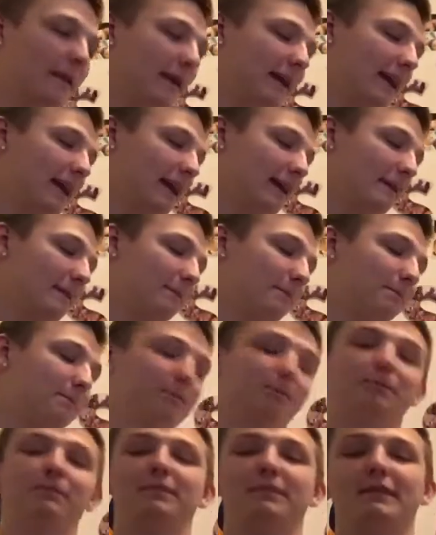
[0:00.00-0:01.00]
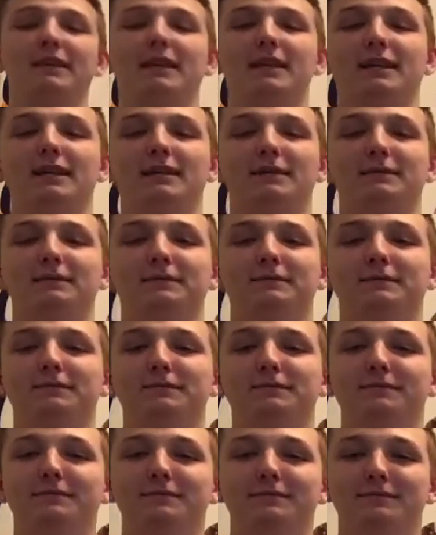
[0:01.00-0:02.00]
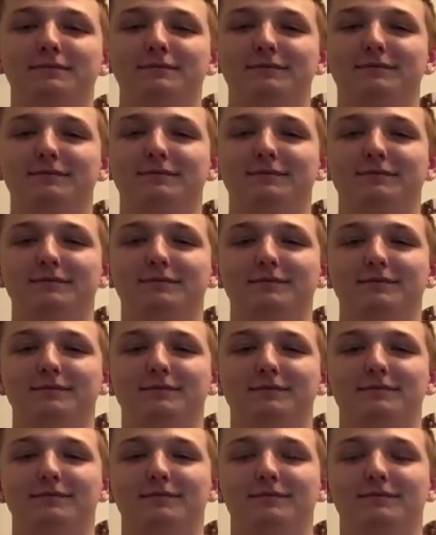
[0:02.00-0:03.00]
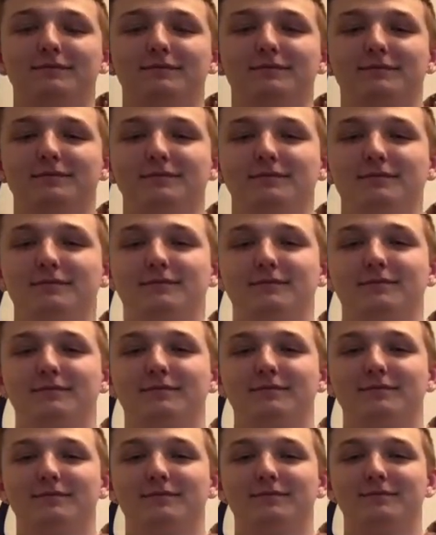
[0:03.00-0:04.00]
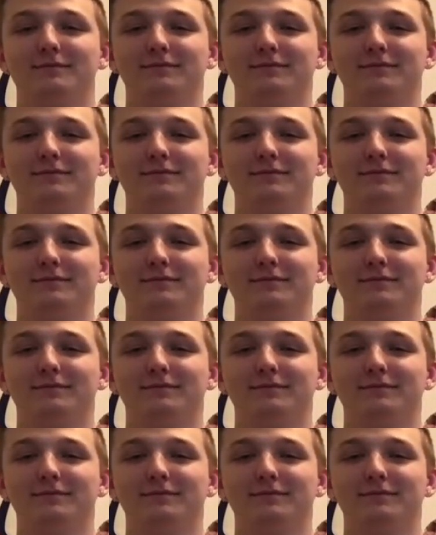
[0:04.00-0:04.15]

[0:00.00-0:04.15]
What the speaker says: No words are spoken by the person on screen.